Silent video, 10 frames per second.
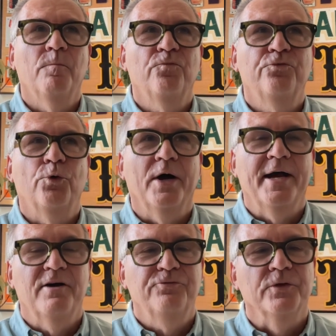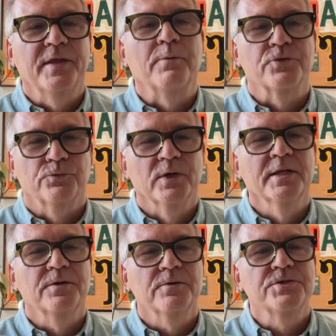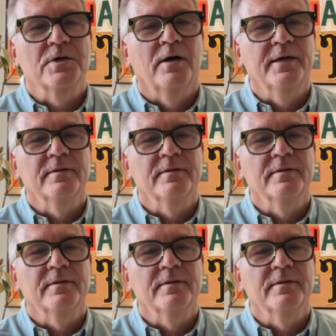for effort, that was a really good sign.